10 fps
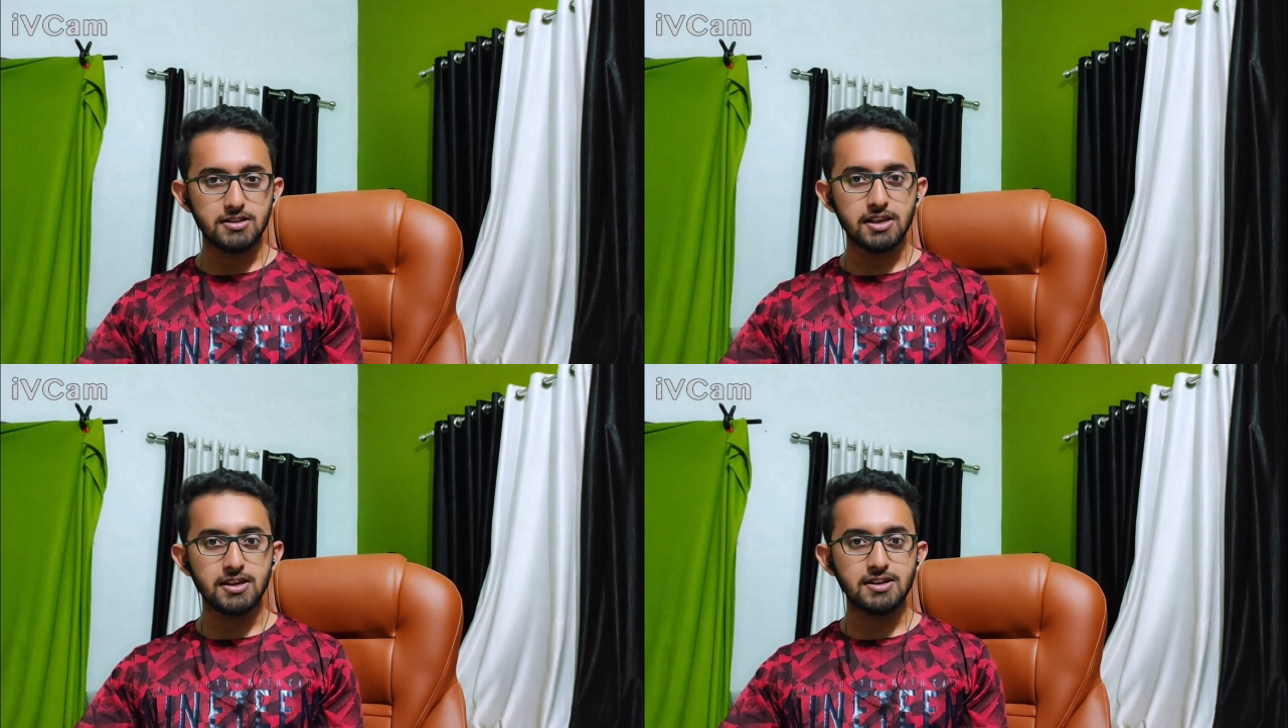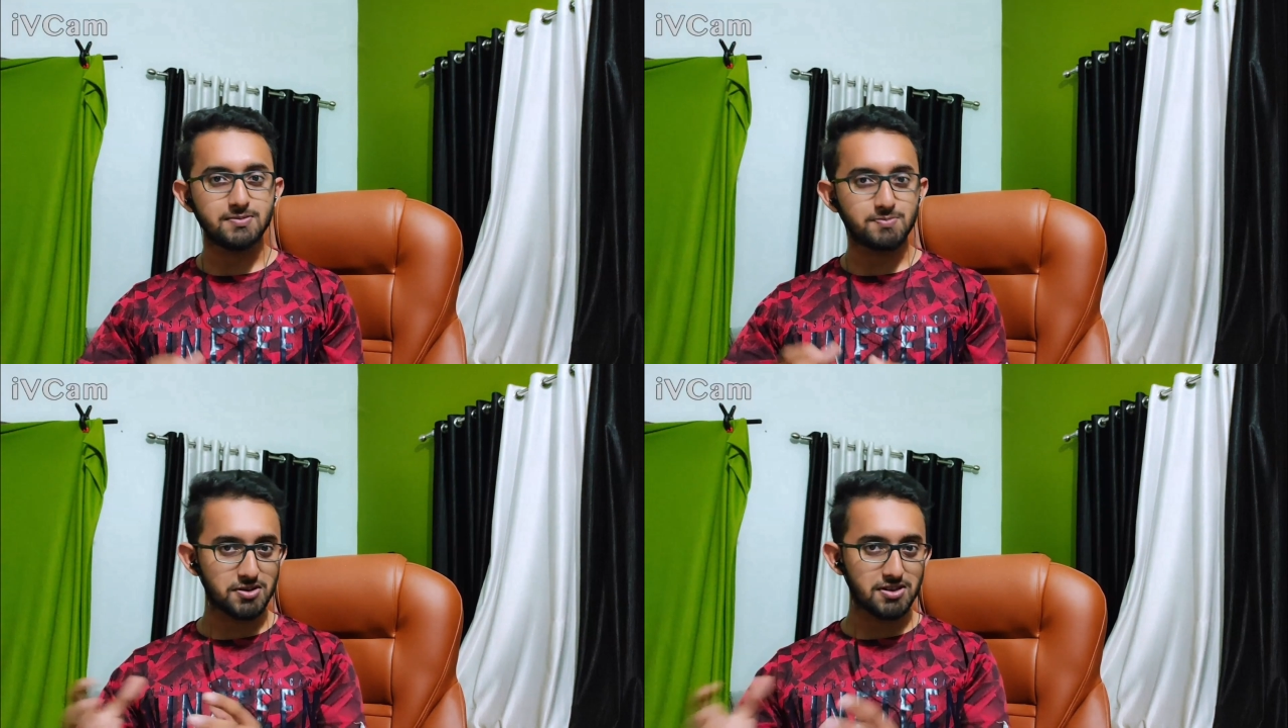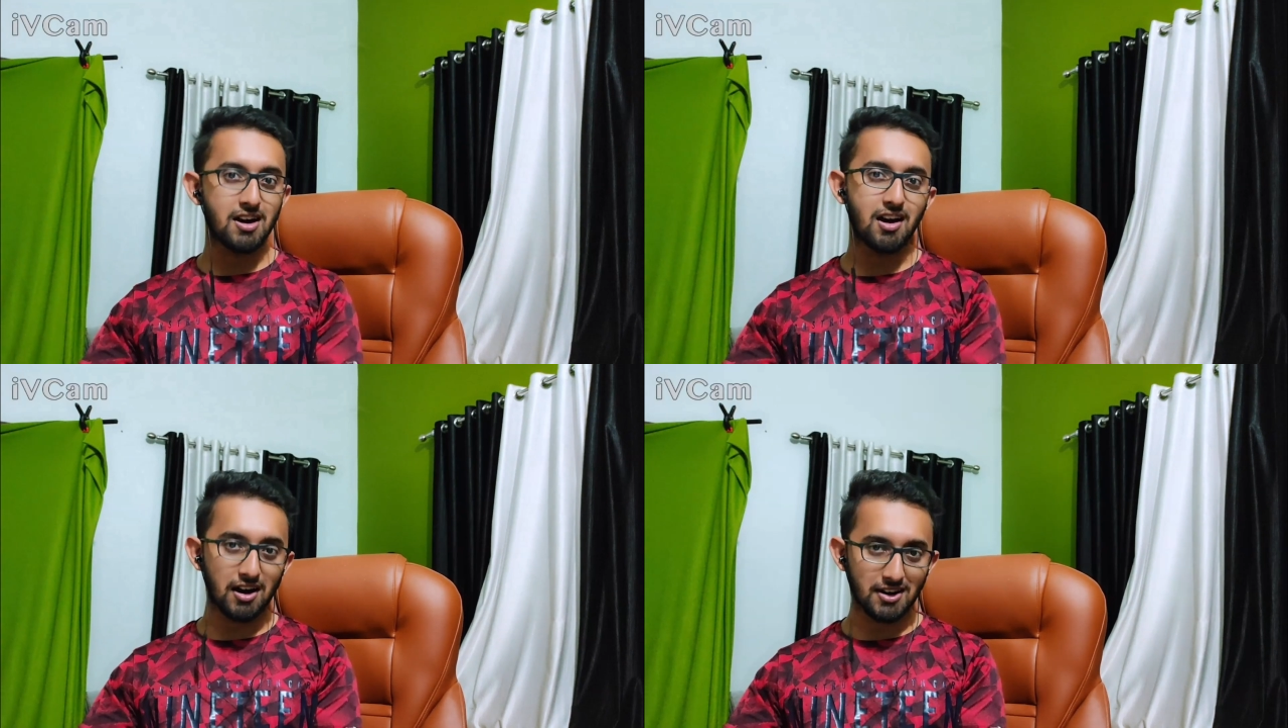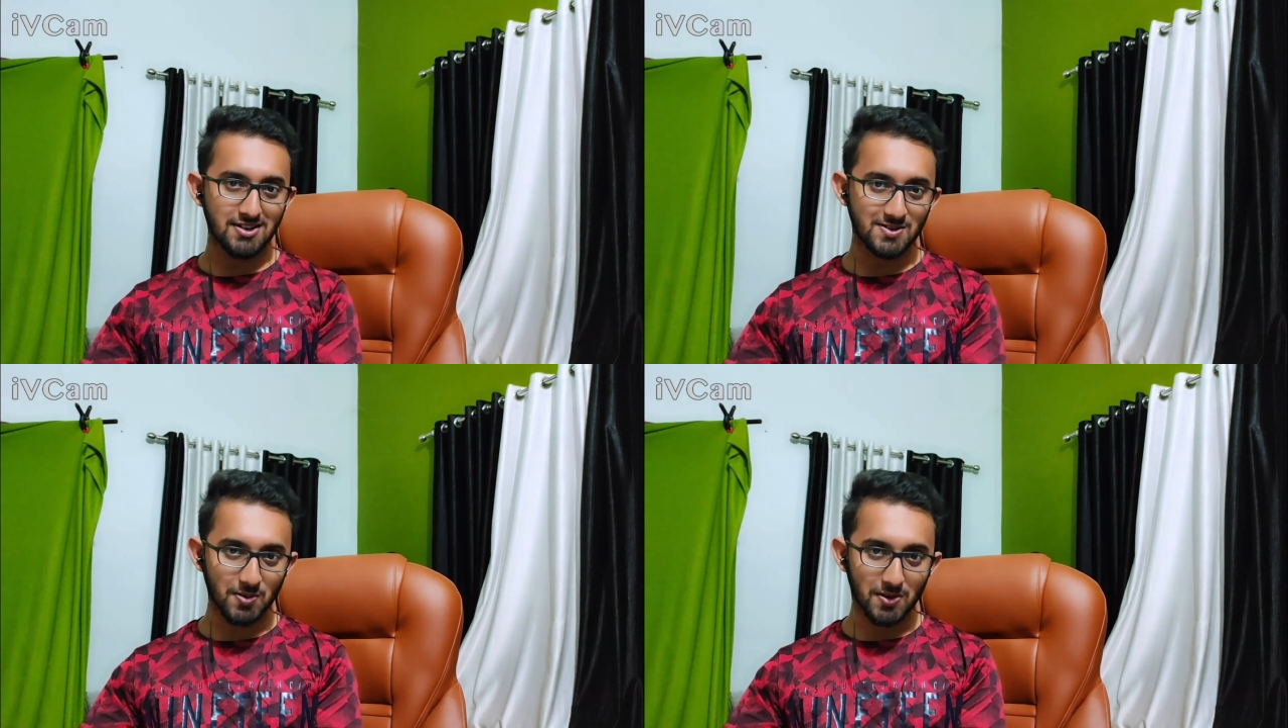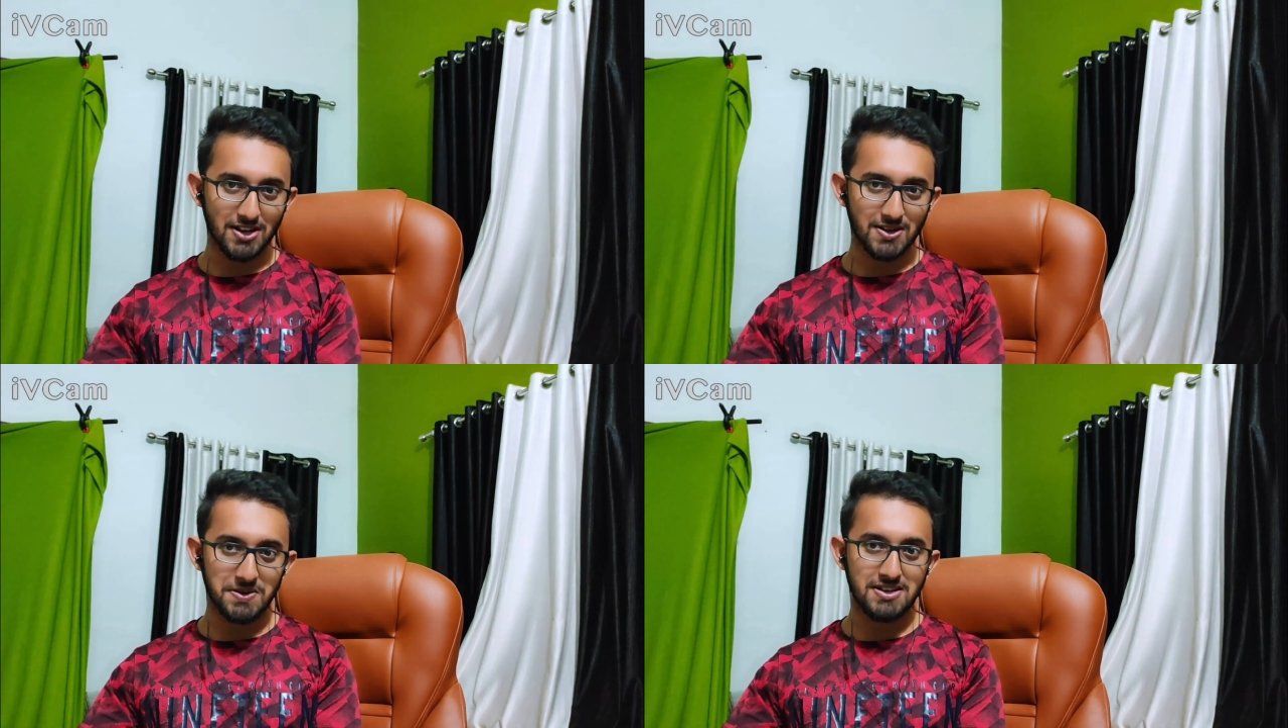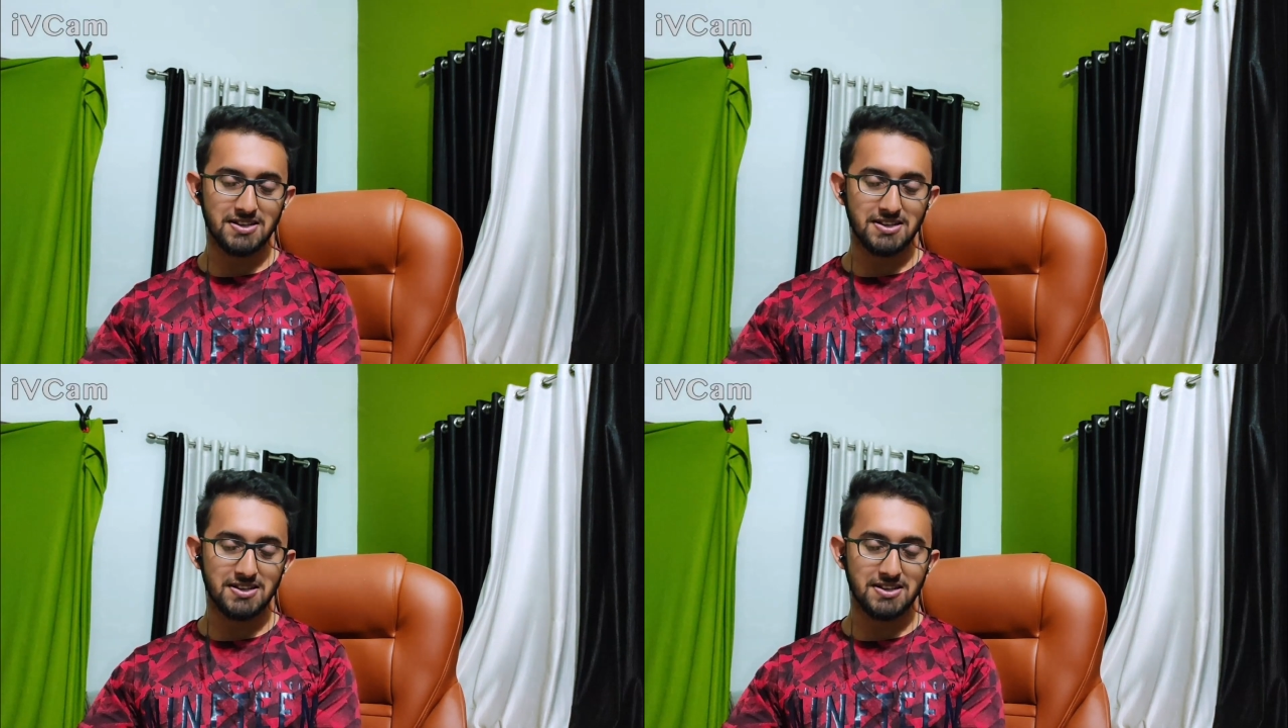they put their heart and soul into